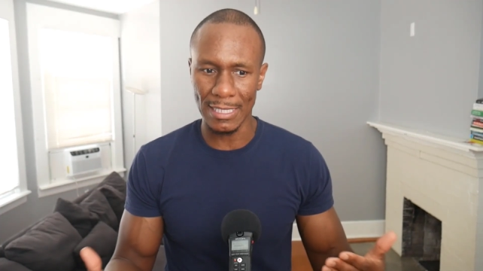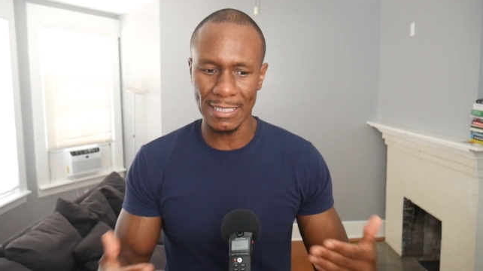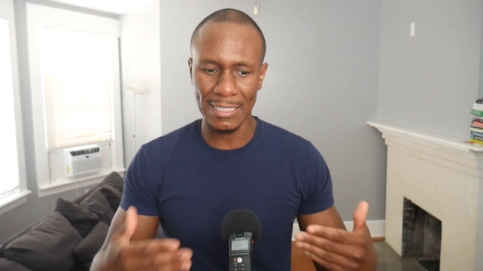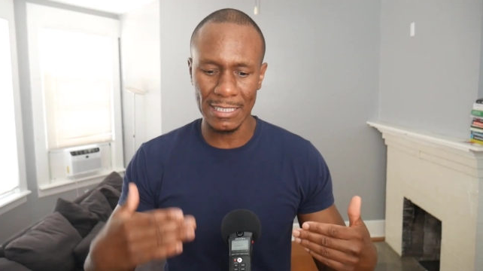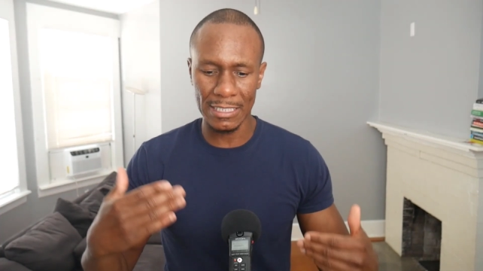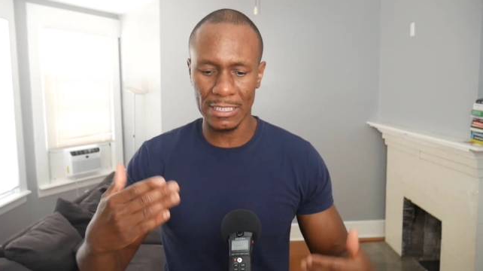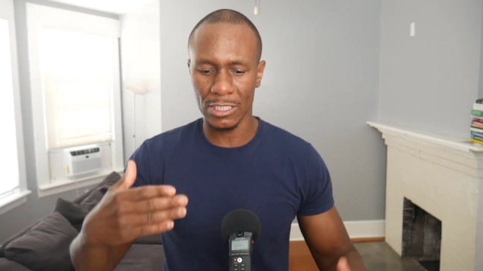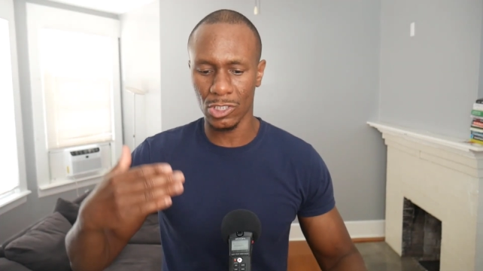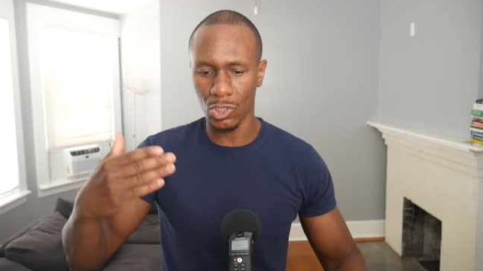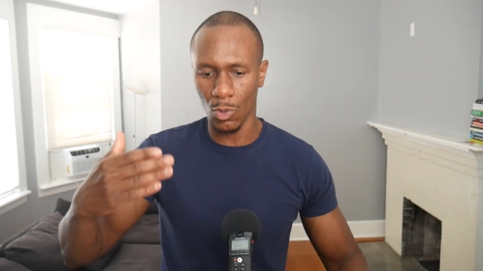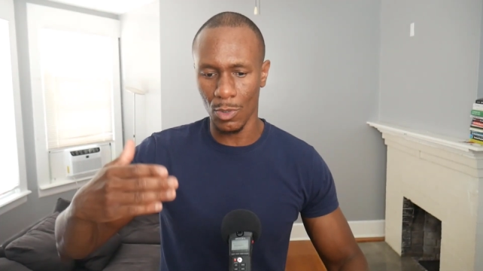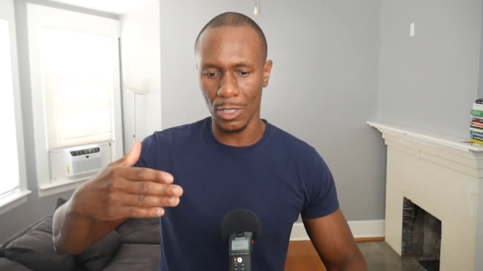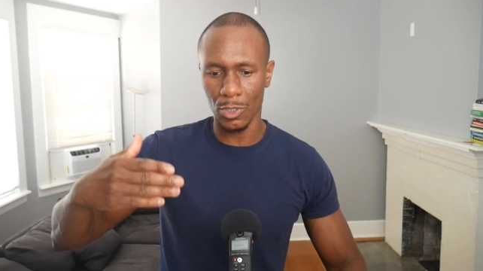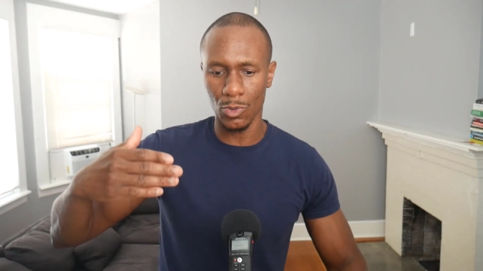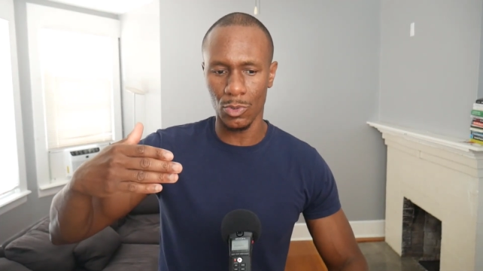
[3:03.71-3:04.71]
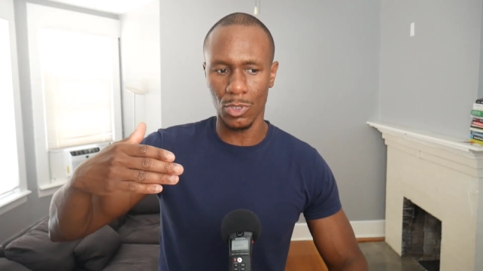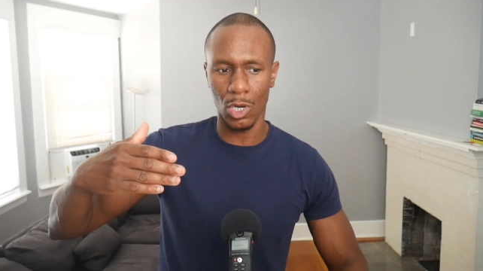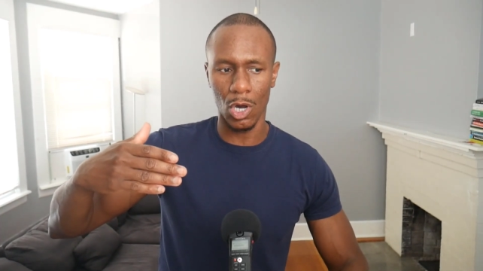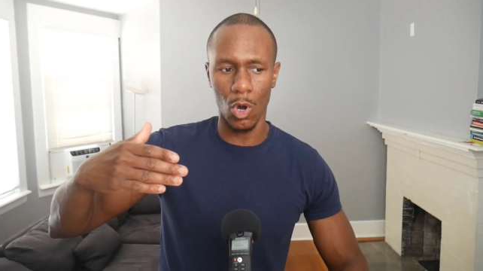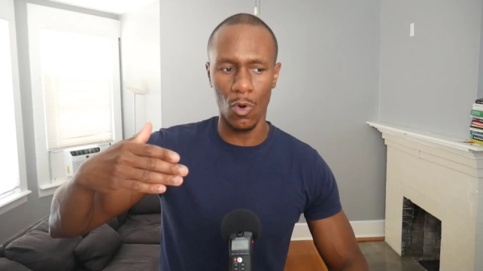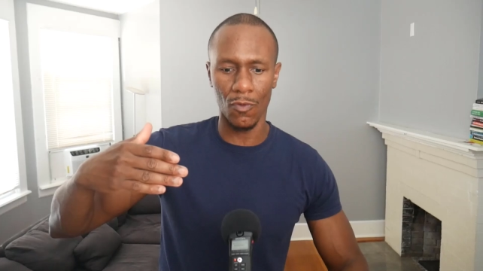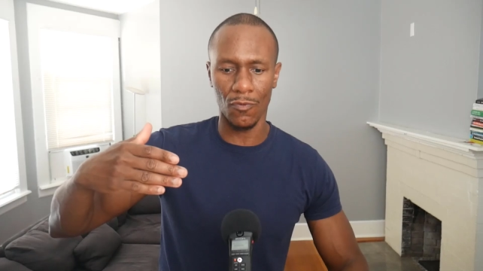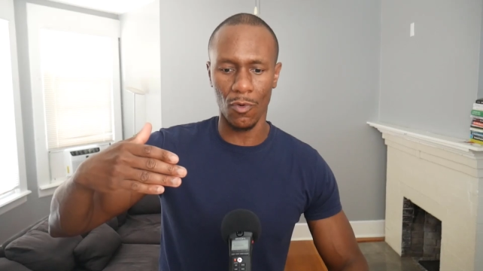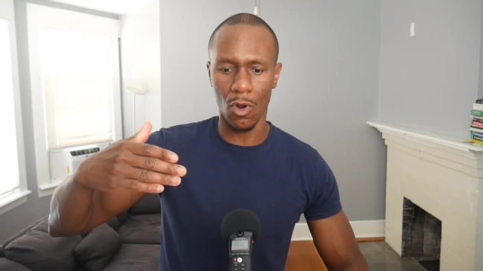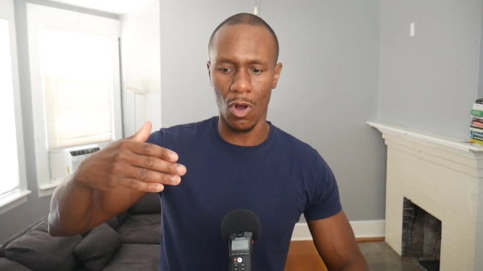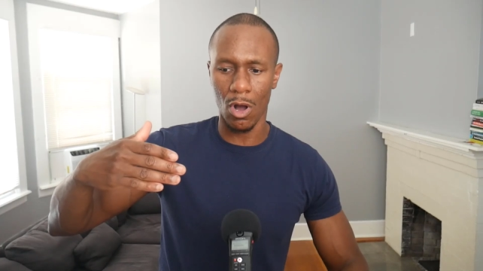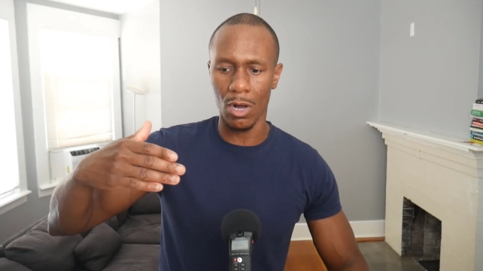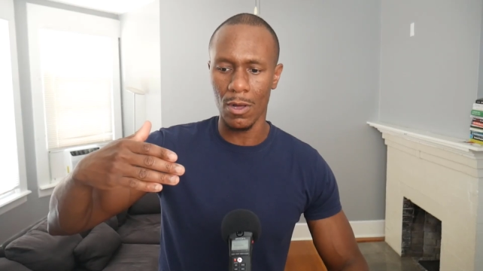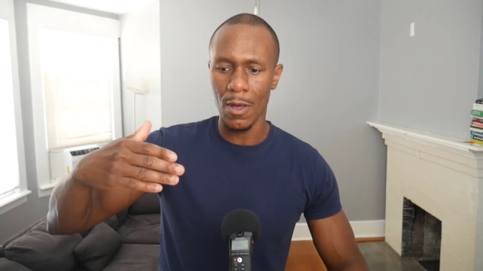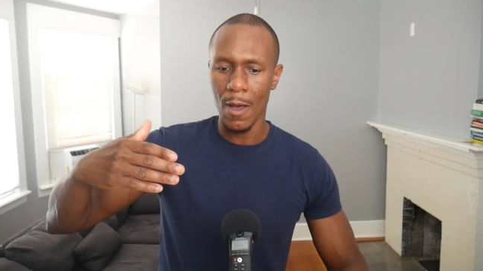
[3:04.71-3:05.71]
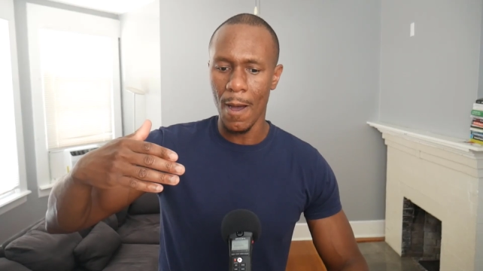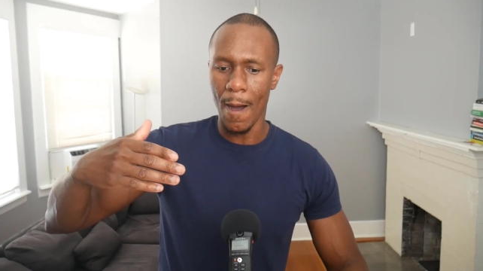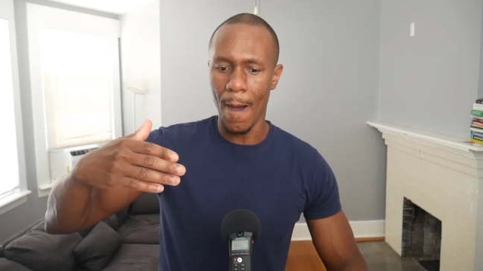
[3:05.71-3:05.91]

This is just showing you the overall